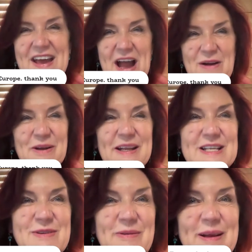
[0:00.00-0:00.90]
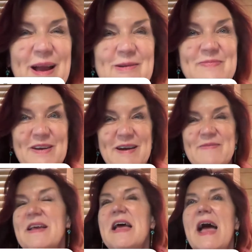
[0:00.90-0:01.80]
That's where I want to go. All
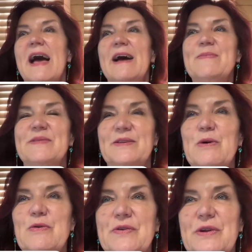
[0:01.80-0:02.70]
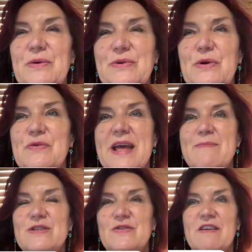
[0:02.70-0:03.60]
right, northern
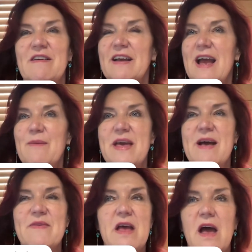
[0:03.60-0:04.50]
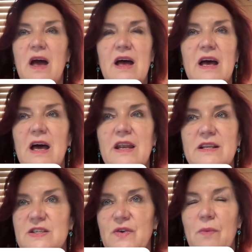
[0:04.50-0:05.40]
hemisphere, okay, out there. And I
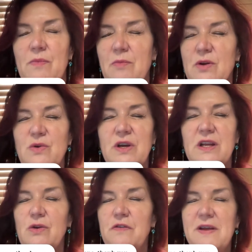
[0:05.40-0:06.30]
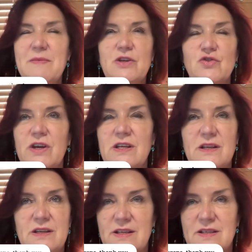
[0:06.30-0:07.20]
just feel I'm not looking at your family tree
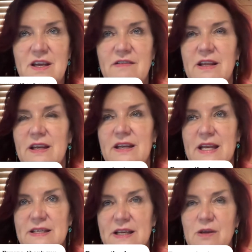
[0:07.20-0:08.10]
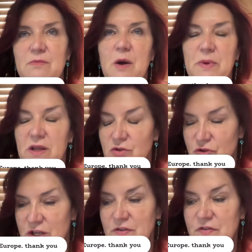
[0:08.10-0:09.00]
necessarily, Natalie. You might be
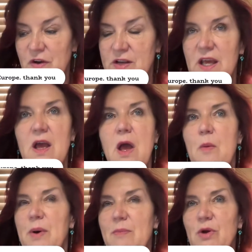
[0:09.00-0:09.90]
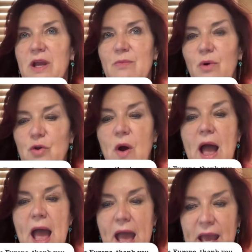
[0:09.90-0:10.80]
intrigued to find it, but I'm looking more at your
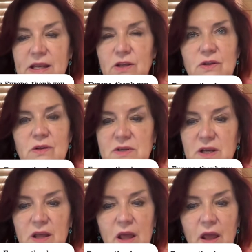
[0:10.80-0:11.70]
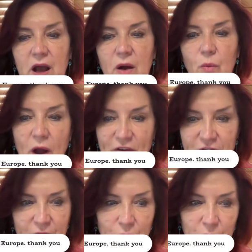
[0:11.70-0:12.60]
the ones like what I
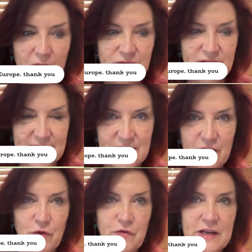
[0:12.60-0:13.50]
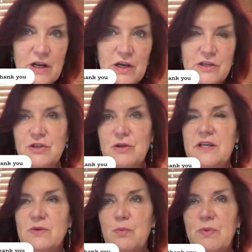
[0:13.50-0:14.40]
feel, Natalie, if you feel inclined to do
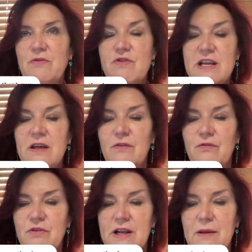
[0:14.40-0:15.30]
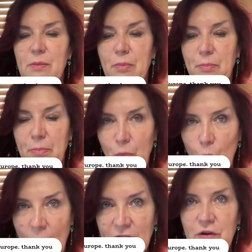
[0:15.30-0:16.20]
this, would be really, really
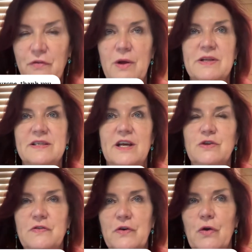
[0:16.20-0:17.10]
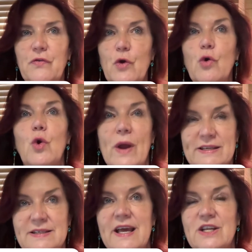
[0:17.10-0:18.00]
wonderful. I want to say to you for your
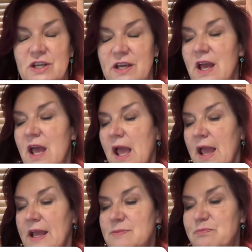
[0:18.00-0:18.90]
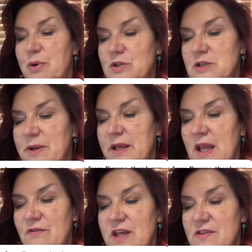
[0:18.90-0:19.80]
quest, actually, is possibly
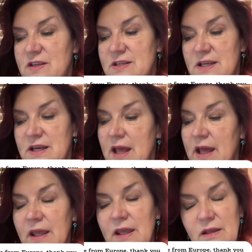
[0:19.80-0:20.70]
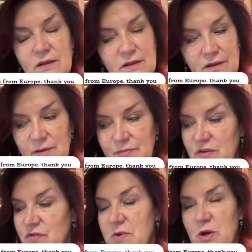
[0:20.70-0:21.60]
even that the DNA.
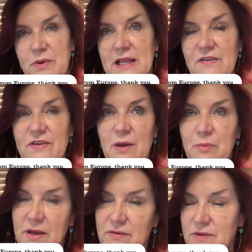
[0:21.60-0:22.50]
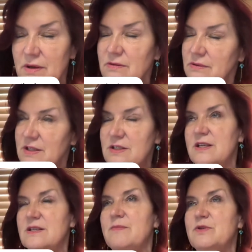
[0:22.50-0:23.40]
If you might not believe in it, but you know,
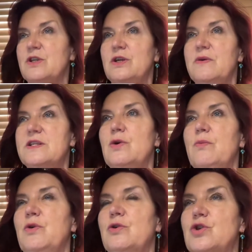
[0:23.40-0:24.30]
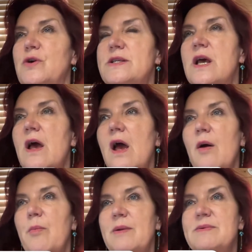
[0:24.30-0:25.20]
it's up to you. That's your choice.
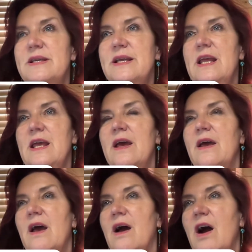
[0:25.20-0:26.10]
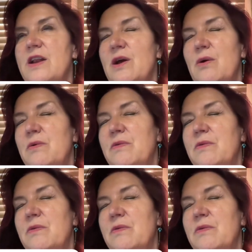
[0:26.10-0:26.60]
But I'm seeing here. I know